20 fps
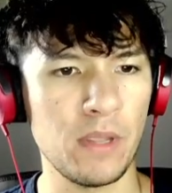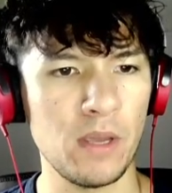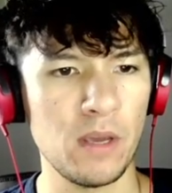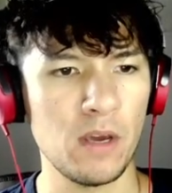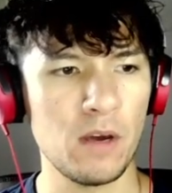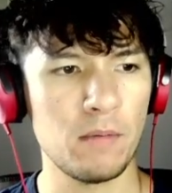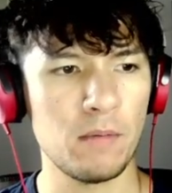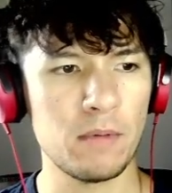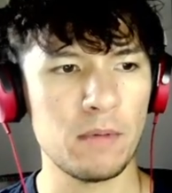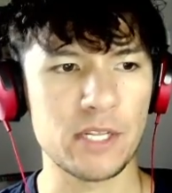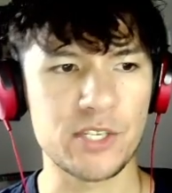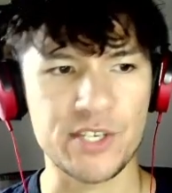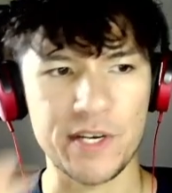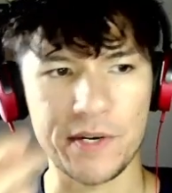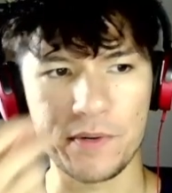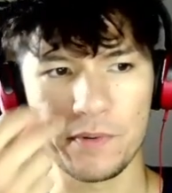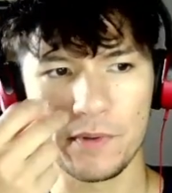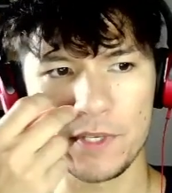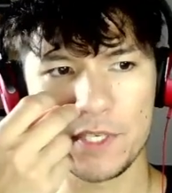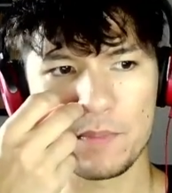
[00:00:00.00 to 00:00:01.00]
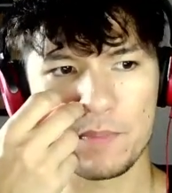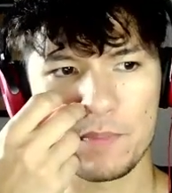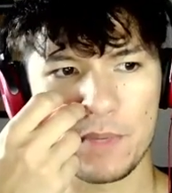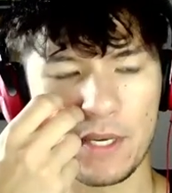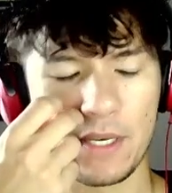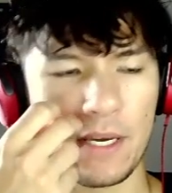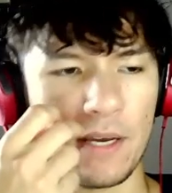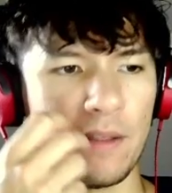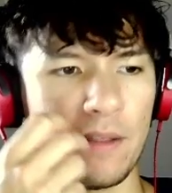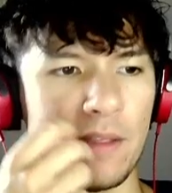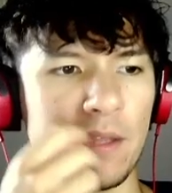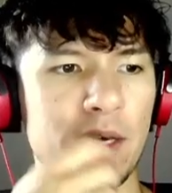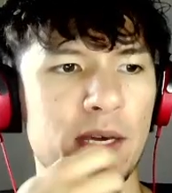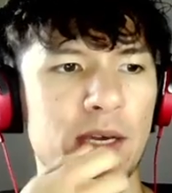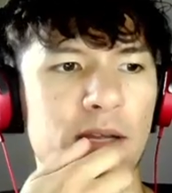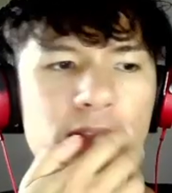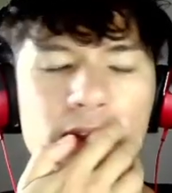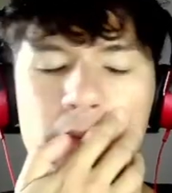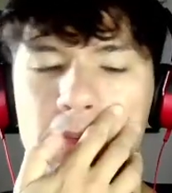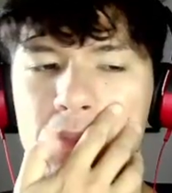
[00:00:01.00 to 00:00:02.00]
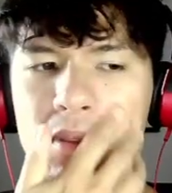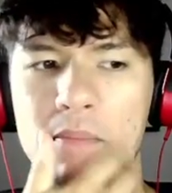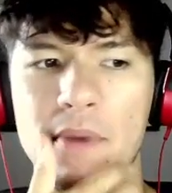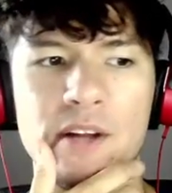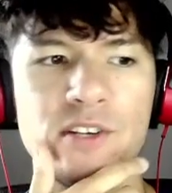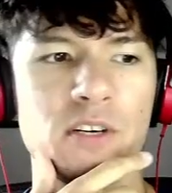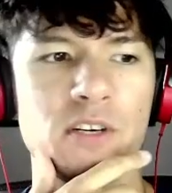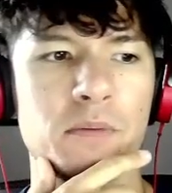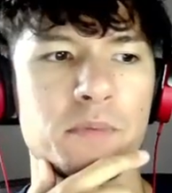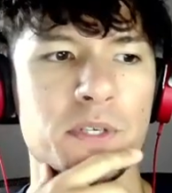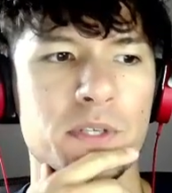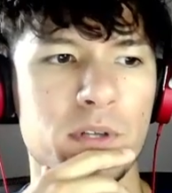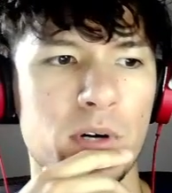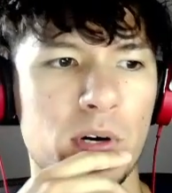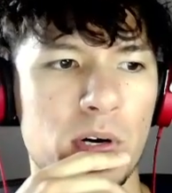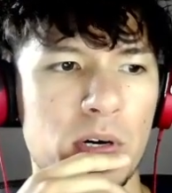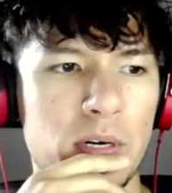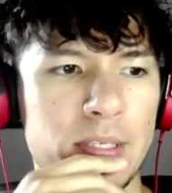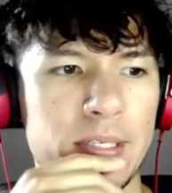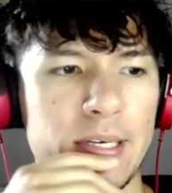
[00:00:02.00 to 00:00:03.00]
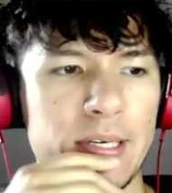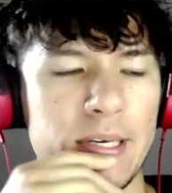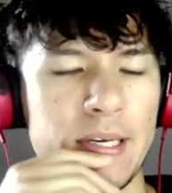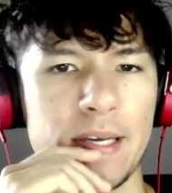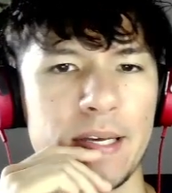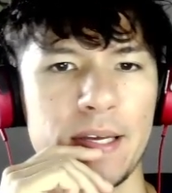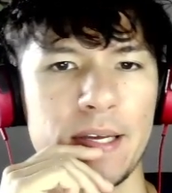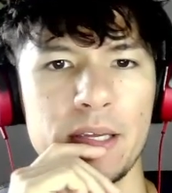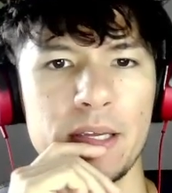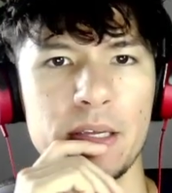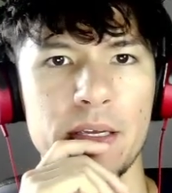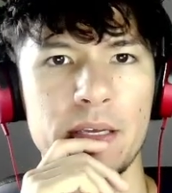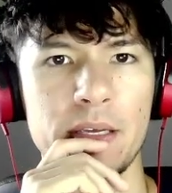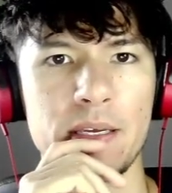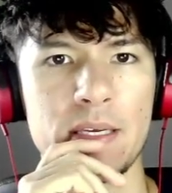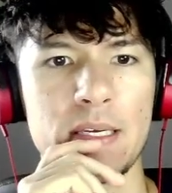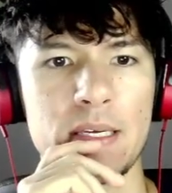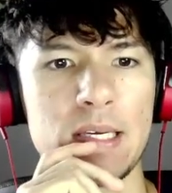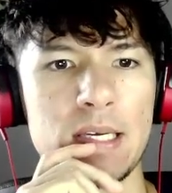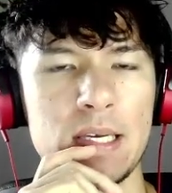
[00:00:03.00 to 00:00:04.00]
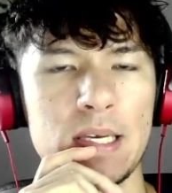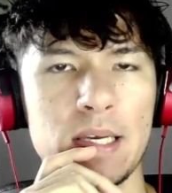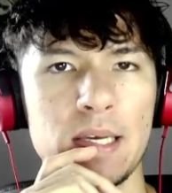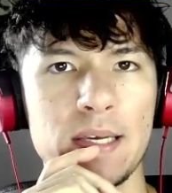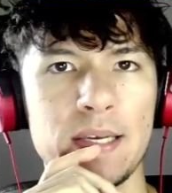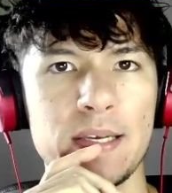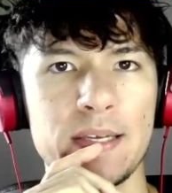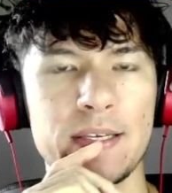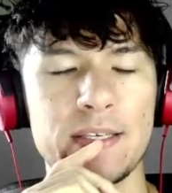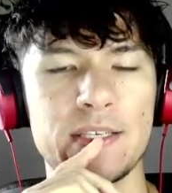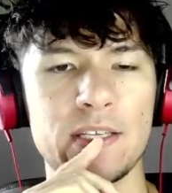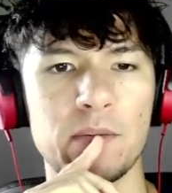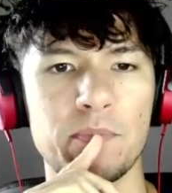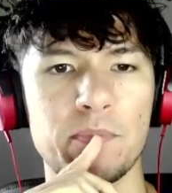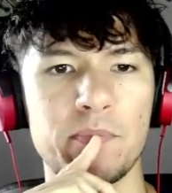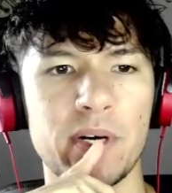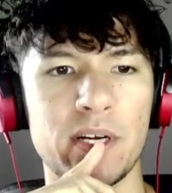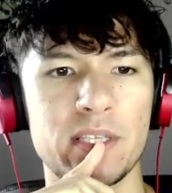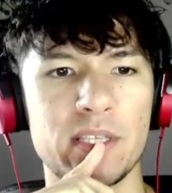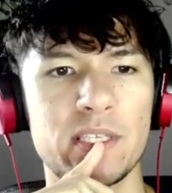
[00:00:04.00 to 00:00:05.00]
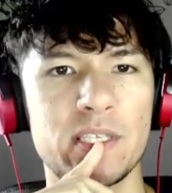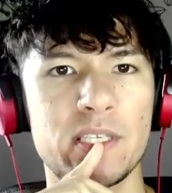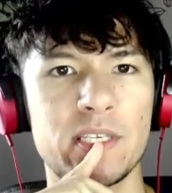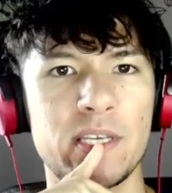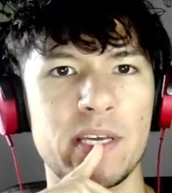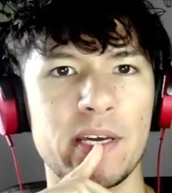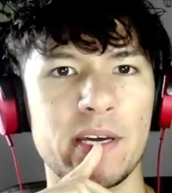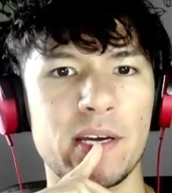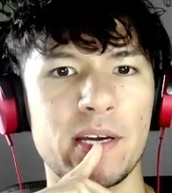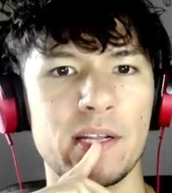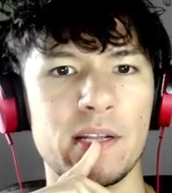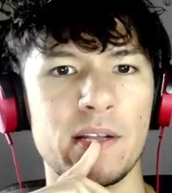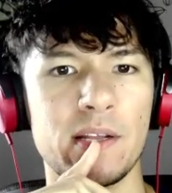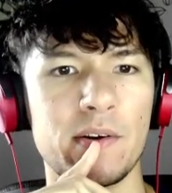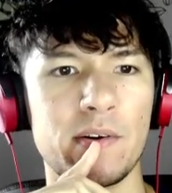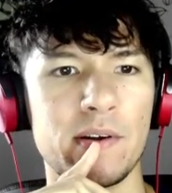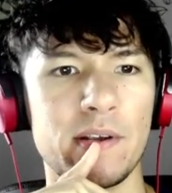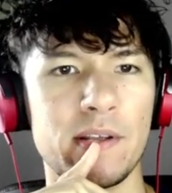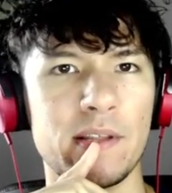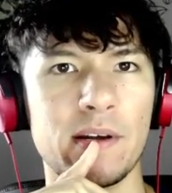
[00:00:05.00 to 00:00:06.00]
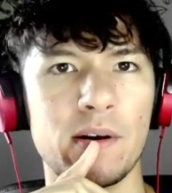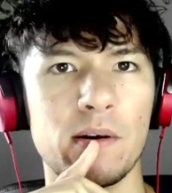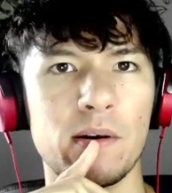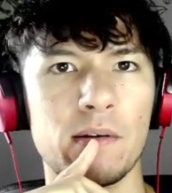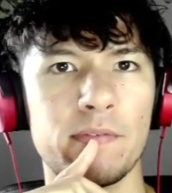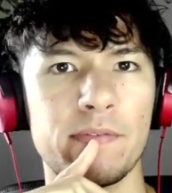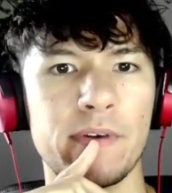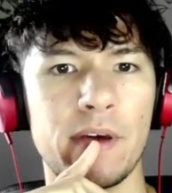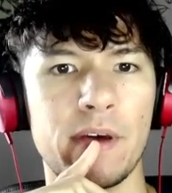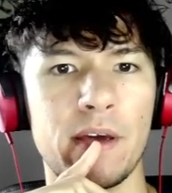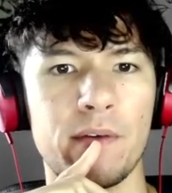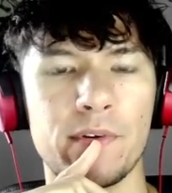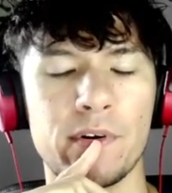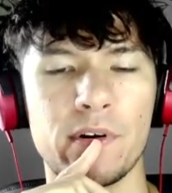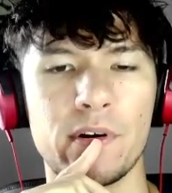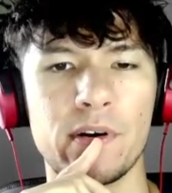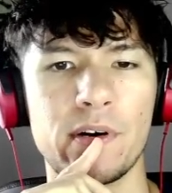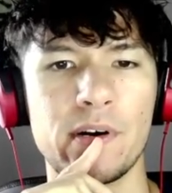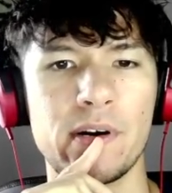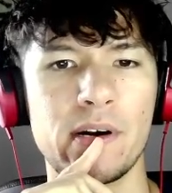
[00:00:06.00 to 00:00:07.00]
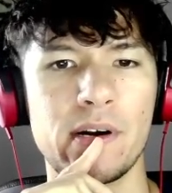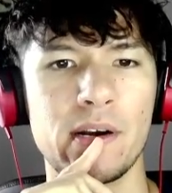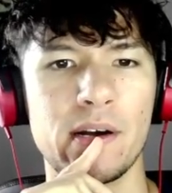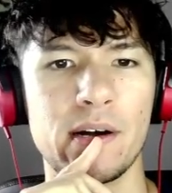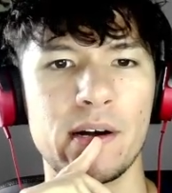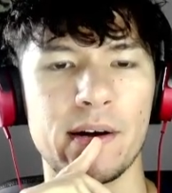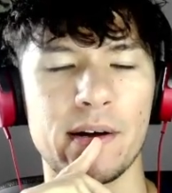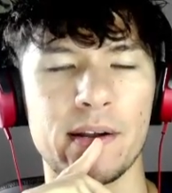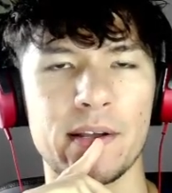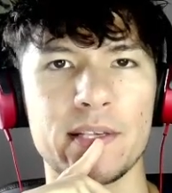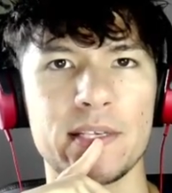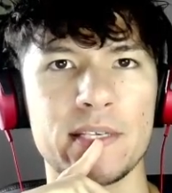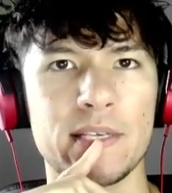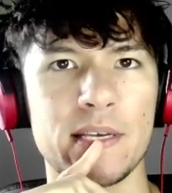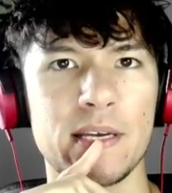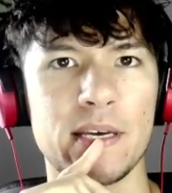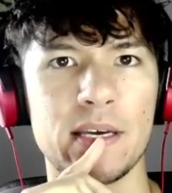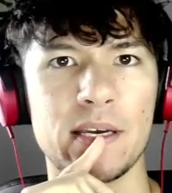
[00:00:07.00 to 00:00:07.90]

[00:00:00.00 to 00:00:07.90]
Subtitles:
Like, generally speaking, the matchup's not... It's not particularly in our favor, I gotta say.